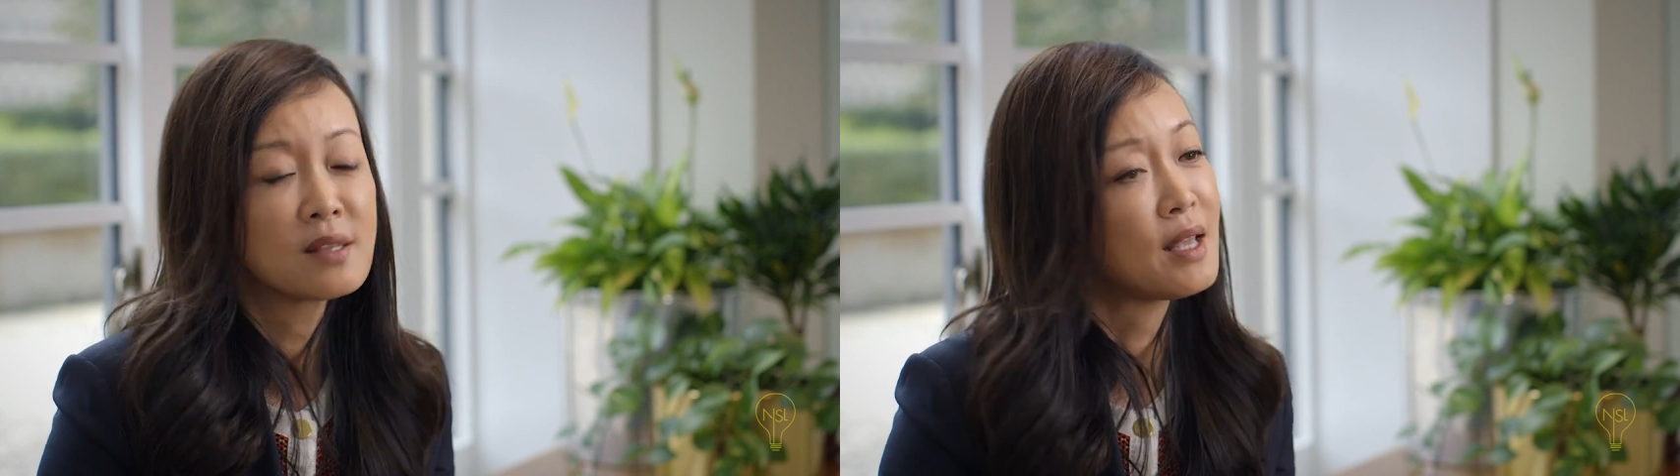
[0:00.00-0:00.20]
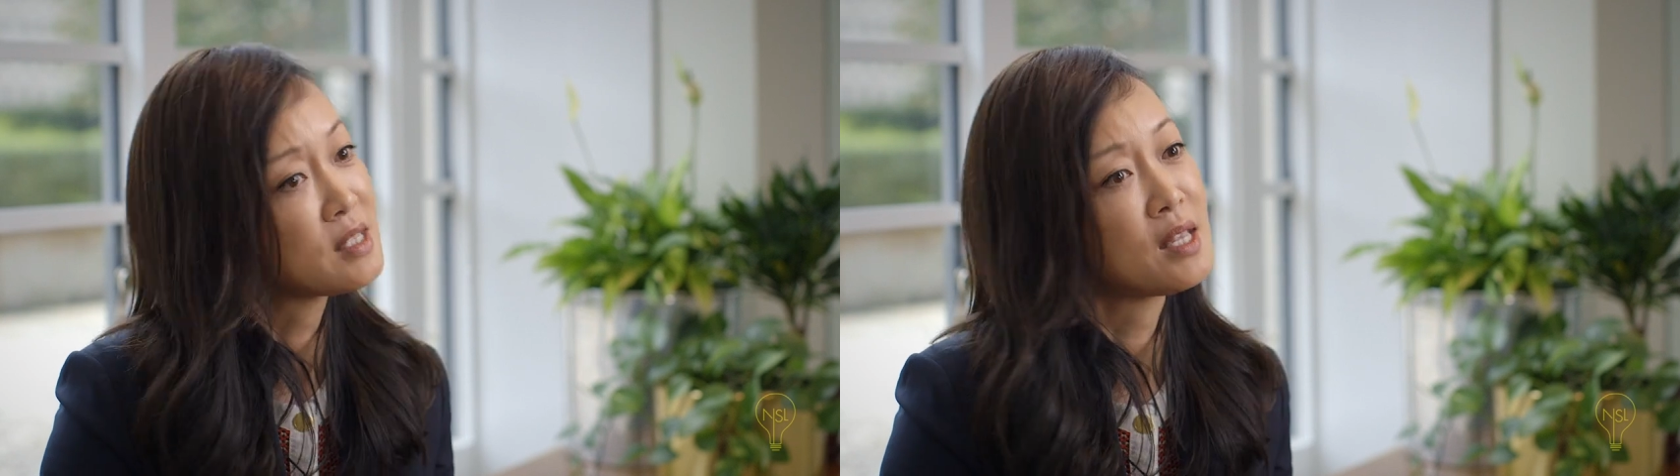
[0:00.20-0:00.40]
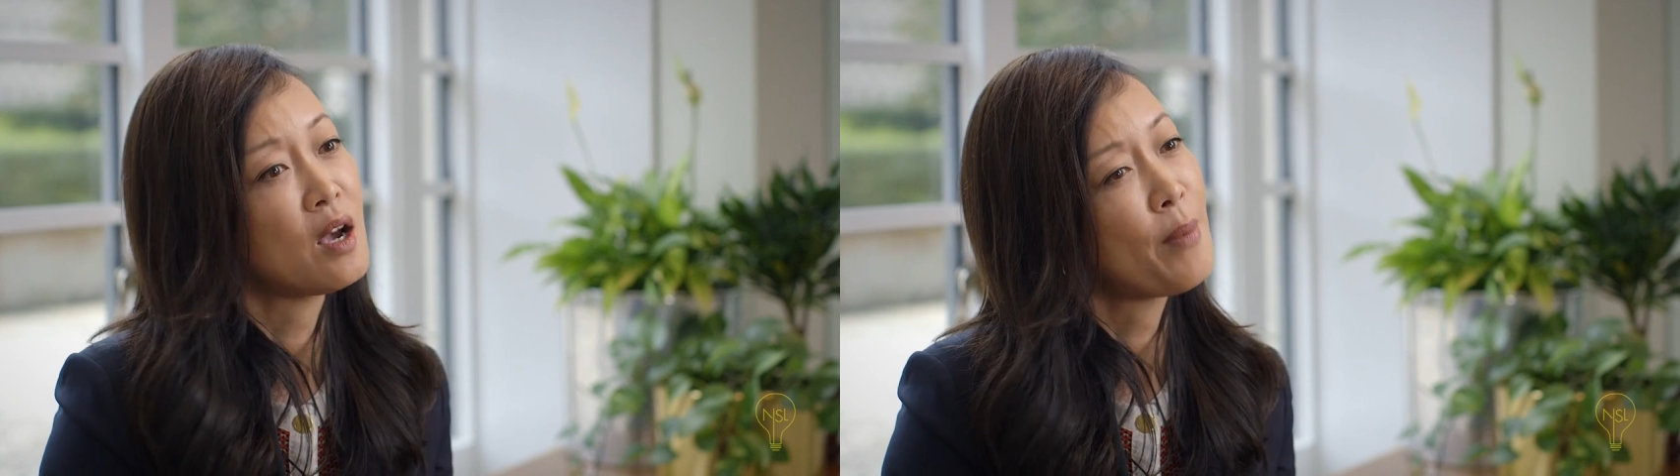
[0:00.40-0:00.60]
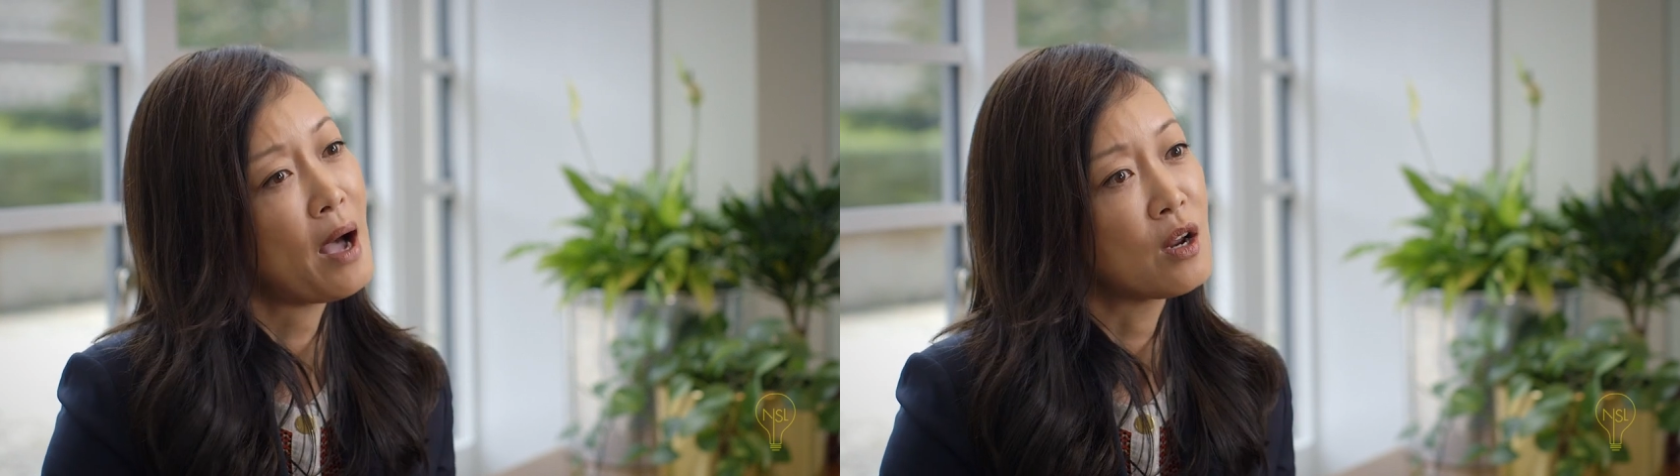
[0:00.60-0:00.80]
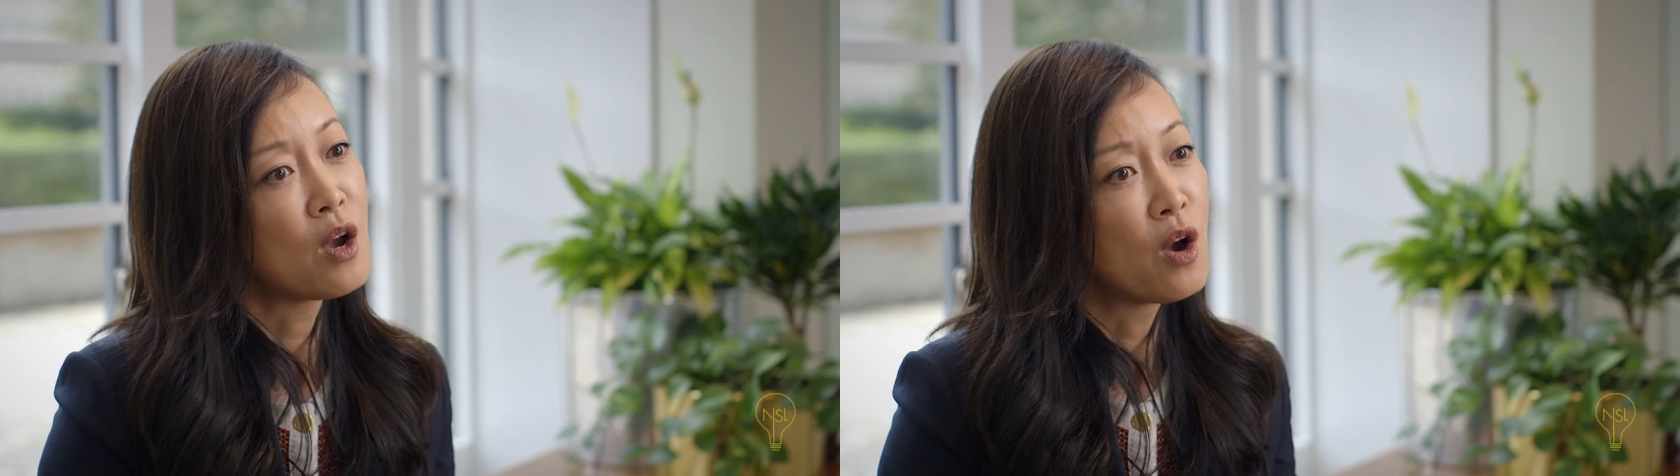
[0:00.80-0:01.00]
they say
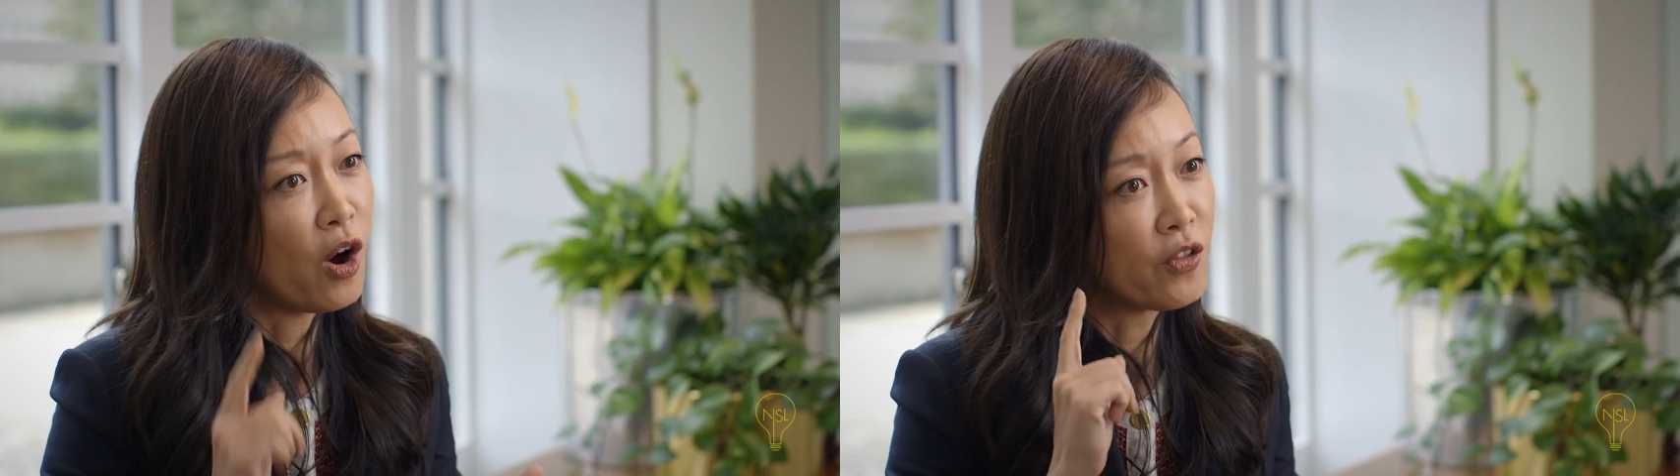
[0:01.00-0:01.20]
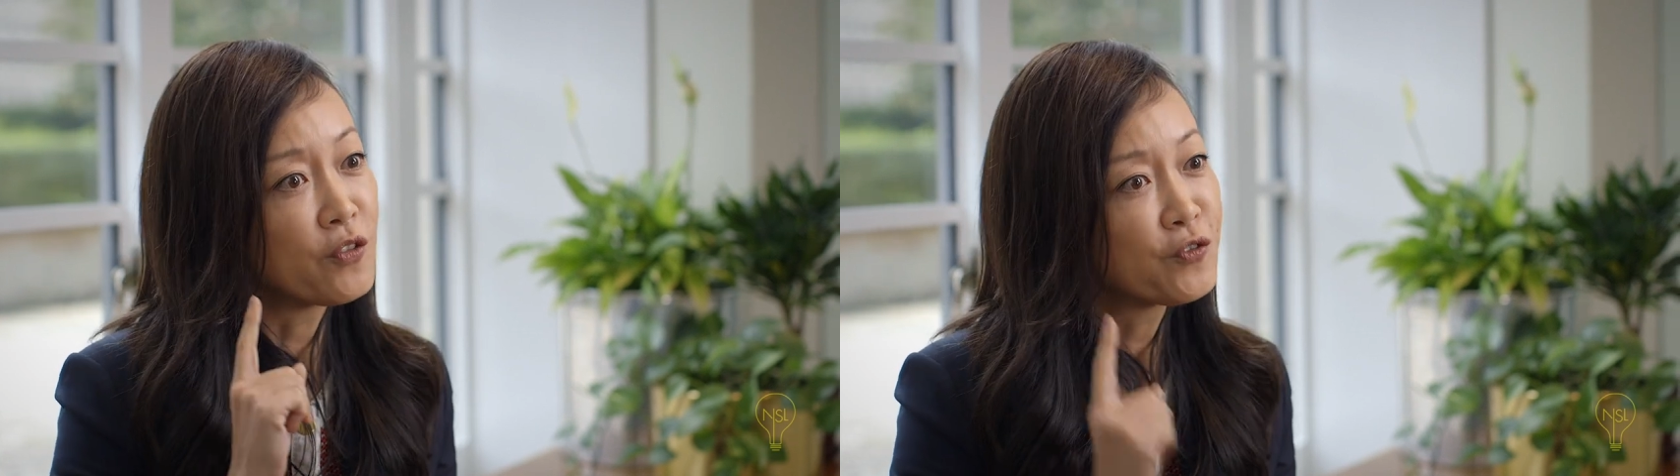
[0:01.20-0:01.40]
about on the